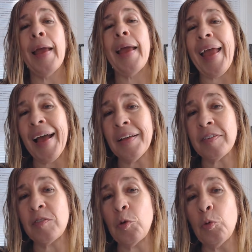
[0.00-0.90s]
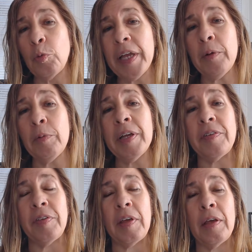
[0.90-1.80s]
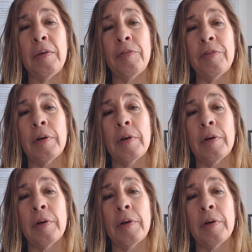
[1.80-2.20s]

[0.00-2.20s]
has to re-receive